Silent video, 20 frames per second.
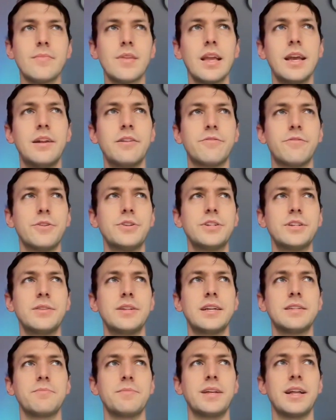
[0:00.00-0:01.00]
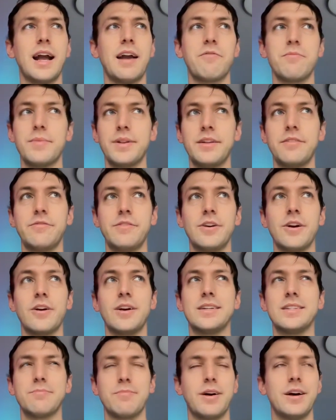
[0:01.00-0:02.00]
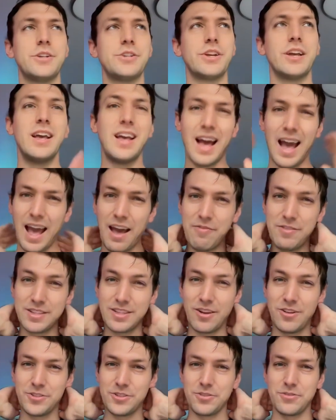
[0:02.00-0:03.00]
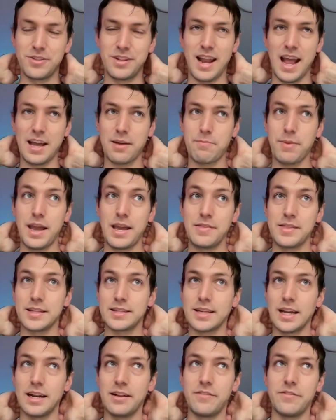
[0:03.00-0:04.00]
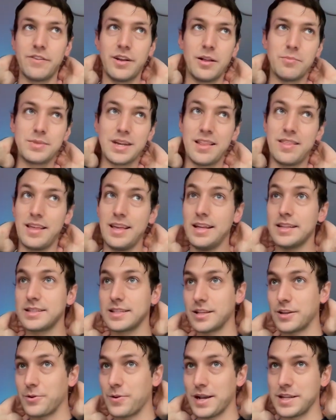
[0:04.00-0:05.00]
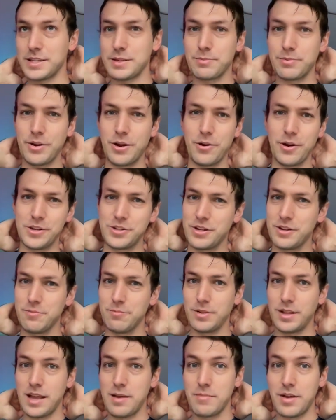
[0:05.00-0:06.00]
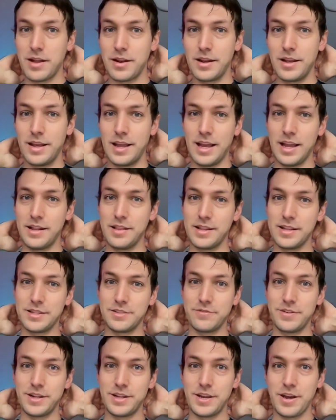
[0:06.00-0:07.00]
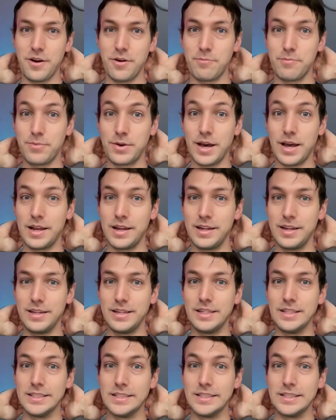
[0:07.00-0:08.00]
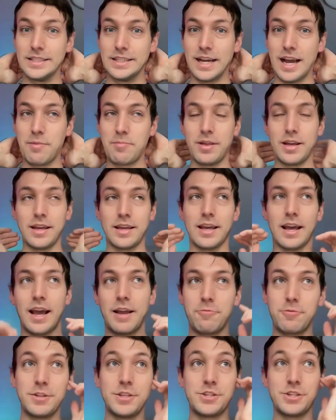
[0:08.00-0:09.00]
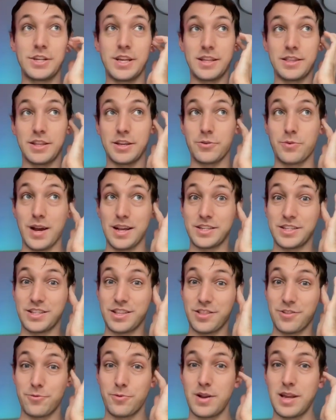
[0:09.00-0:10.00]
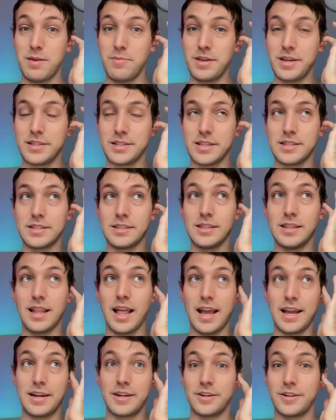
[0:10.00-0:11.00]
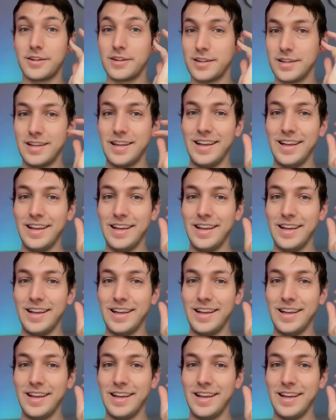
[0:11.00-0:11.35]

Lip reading: And unfortunately does mean I haven't been in VR as much. I have this also neck pain that's kind of developed. I think it's the Quest Pro. I shouldn't blame it in this video, but I'm like, I really should get the Quest 3 because it's lighter.